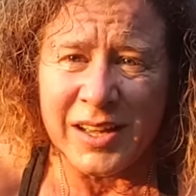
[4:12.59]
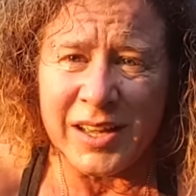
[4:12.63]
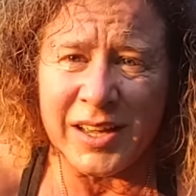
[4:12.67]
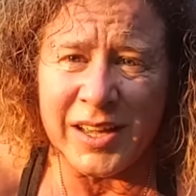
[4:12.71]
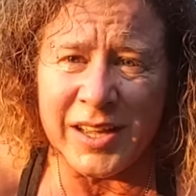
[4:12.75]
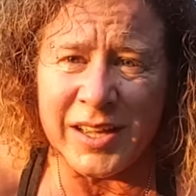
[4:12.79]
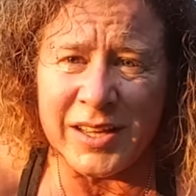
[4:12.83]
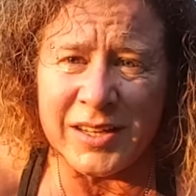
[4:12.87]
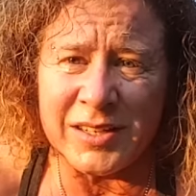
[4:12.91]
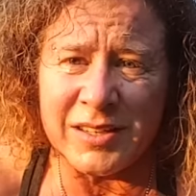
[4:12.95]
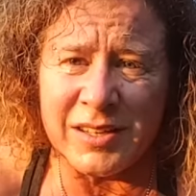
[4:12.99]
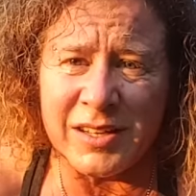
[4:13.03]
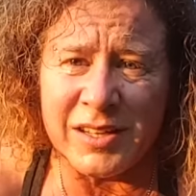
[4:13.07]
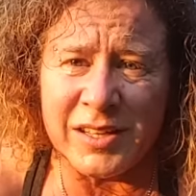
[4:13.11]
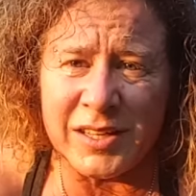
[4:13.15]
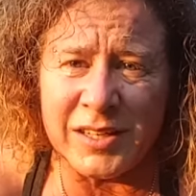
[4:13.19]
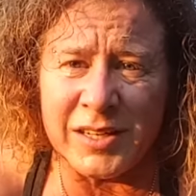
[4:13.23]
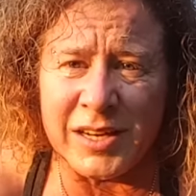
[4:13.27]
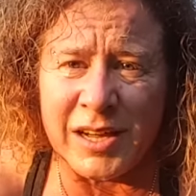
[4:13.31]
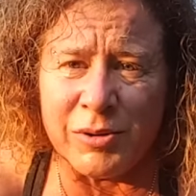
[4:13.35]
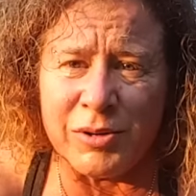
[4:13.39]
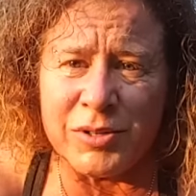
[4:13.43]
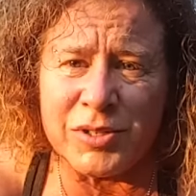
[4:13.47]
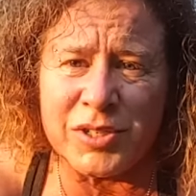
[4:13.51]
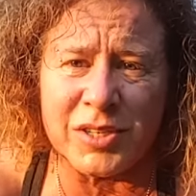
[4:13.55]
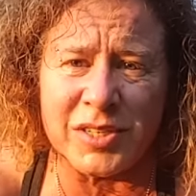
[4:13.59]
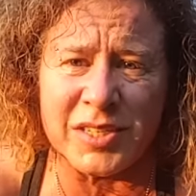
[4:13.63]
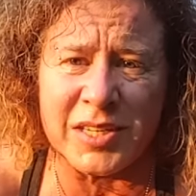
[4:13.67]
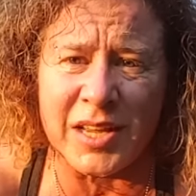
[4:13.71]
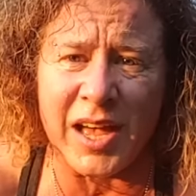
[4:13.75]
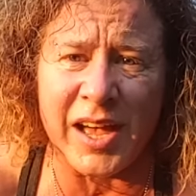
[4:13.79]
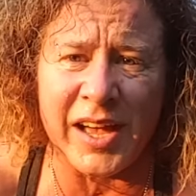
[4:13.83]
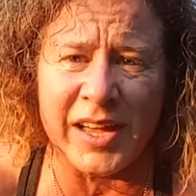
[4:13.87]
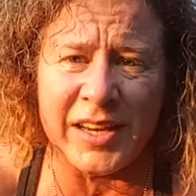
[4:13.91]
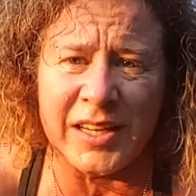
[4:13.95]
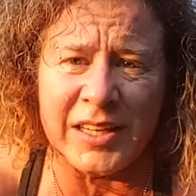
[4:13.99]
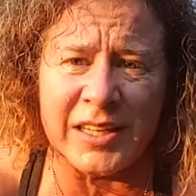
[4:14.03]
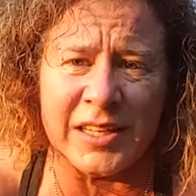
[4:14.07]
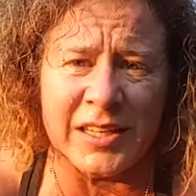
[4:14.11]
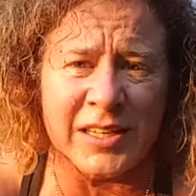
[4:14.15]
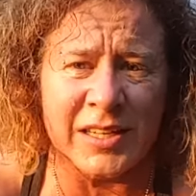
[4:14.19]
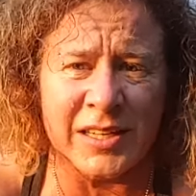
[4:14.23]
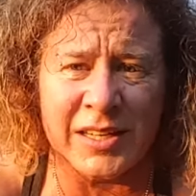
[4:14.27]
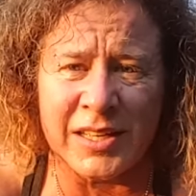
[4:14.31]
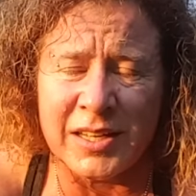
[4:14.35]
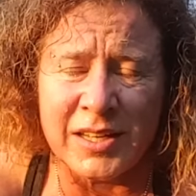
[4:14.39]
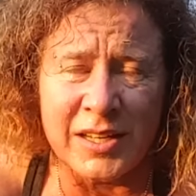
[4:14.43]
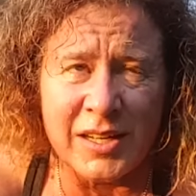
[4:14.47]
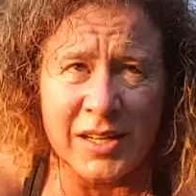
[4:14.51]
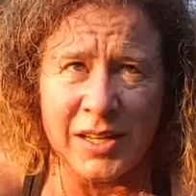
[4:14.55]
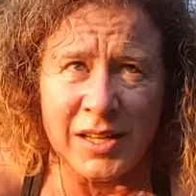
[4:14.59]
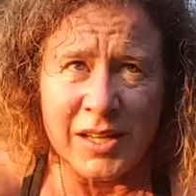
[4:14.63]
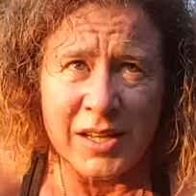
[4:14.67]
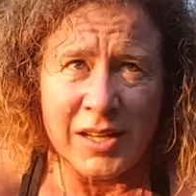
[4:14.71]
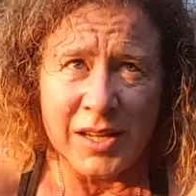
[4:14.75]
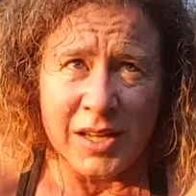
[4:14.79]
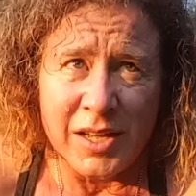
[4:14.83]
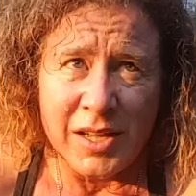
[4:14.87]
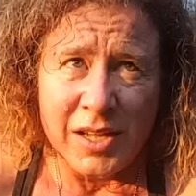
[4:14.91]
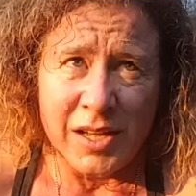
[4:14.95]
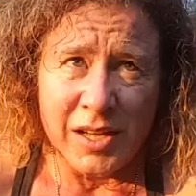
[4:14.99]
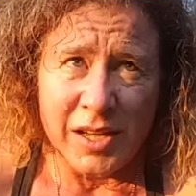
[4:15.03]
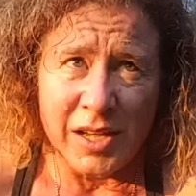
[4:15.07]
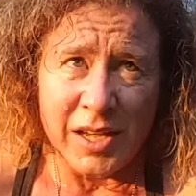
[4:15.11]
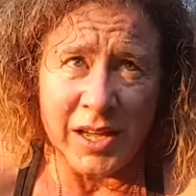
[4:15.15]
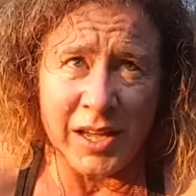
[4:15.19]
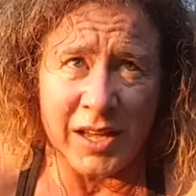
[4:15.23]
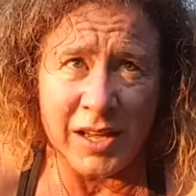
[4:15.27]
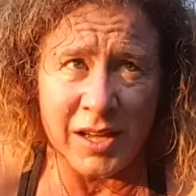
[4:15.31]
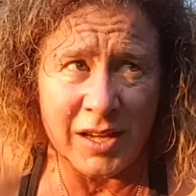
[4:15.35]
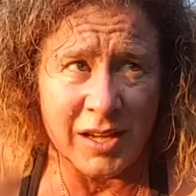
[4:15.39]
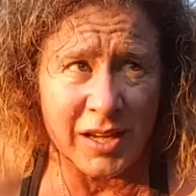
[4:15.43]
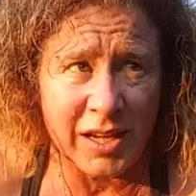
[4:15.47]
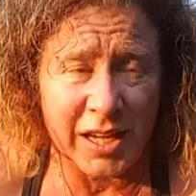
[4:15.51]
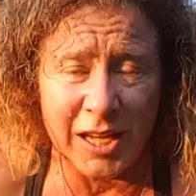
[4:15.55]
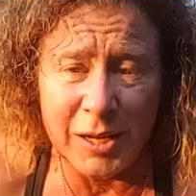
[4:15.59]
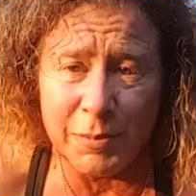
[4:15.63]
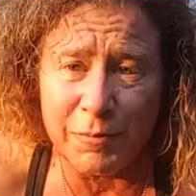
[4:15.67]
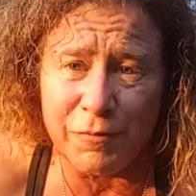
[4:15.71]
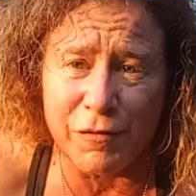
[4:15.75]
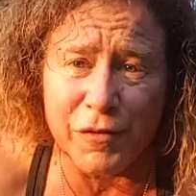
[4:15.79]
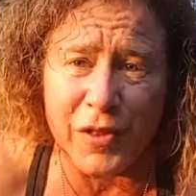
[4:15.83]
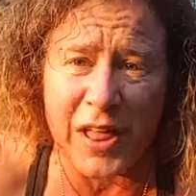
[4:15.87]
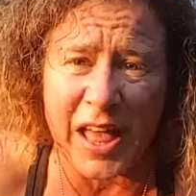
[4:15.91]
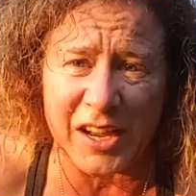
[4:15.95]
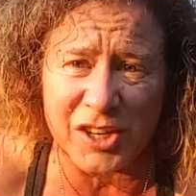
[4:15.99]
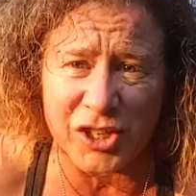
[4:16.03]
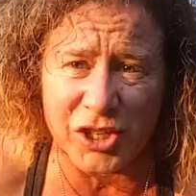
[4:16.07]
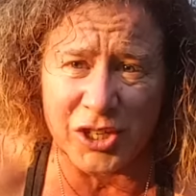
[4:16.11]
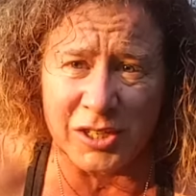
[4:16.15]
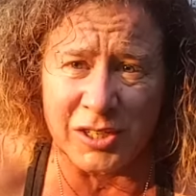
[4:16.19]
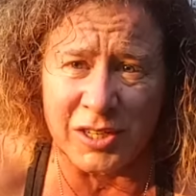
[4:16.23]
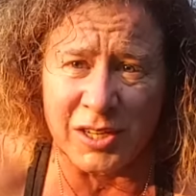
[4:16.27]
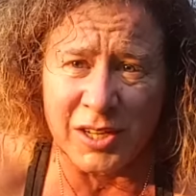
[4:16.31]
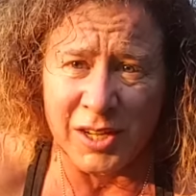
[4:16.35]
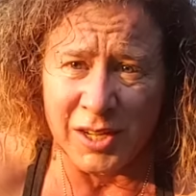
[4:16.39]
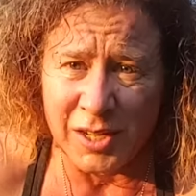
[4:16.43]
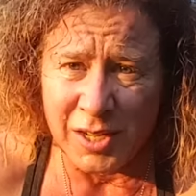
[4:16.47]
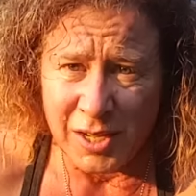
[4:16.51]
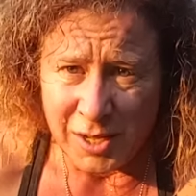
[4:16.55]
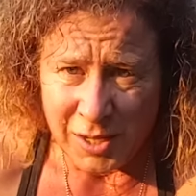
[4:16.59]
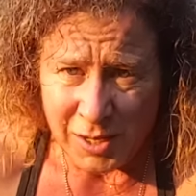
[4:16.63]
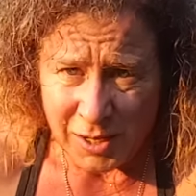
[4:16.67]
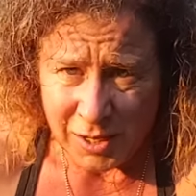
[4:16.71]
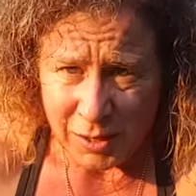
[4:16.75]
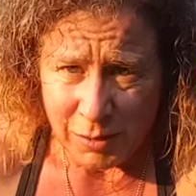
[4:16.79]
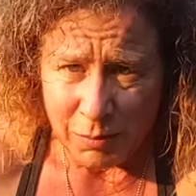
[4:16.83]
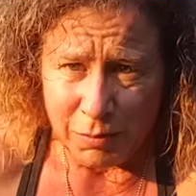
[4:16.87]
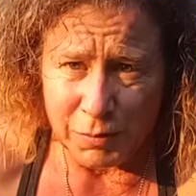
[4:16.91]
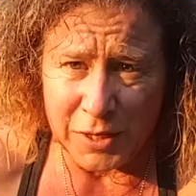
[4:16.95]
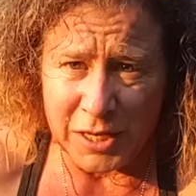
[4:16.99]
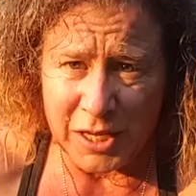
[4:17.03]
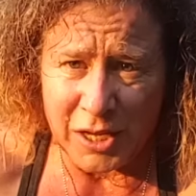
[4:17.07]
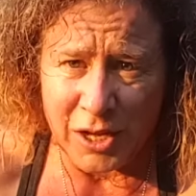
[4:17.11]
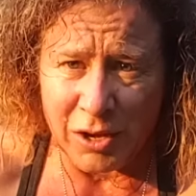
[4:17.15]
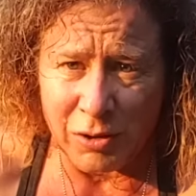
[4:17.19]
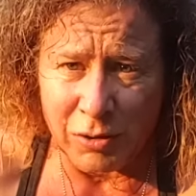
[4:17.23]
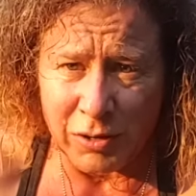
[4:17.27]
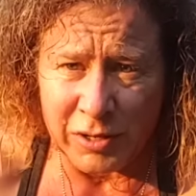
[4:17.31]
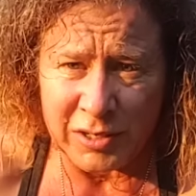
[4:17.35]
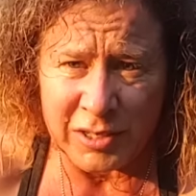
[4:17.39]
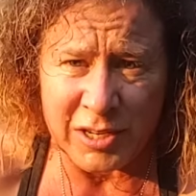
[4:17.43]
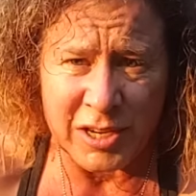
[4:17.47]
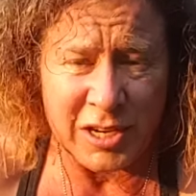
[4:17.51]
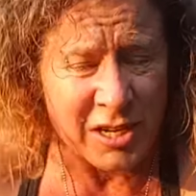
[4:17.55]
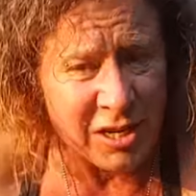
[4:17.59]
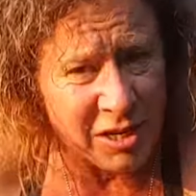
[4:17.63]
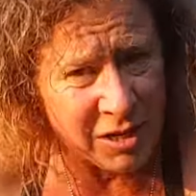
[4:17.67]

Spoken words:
And in our society, hip flexion below